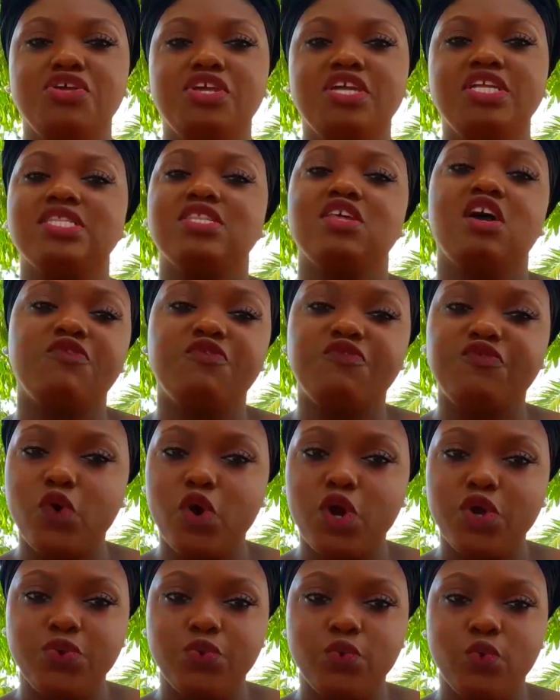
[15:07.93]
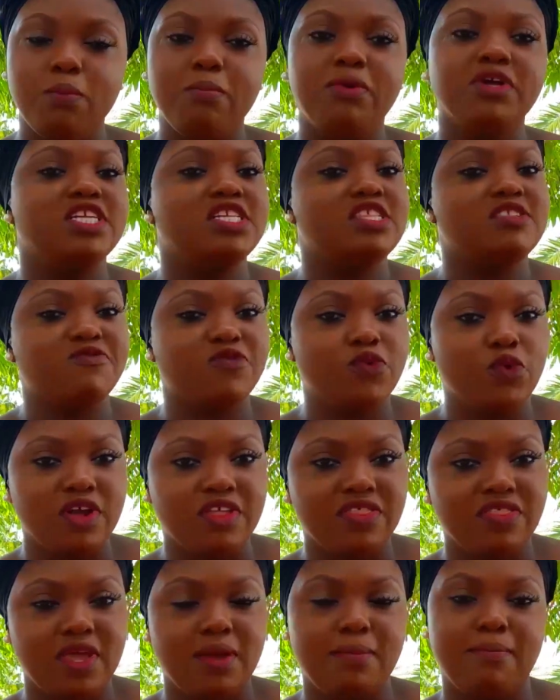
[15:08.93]
It's not for you, but it's
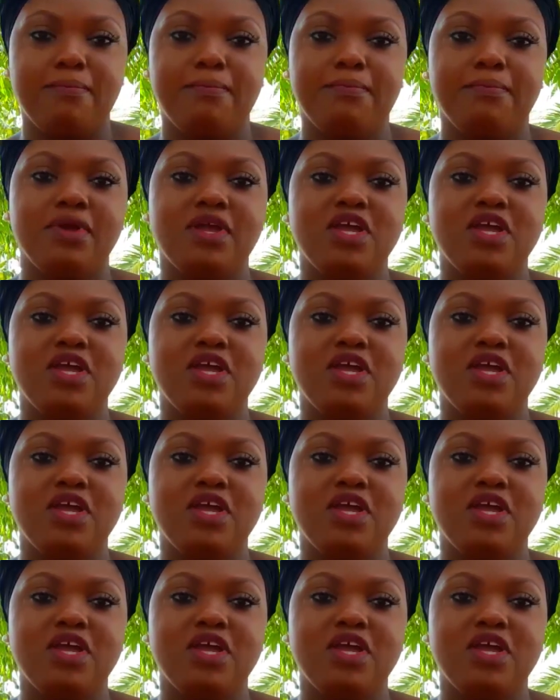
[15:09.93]
for them.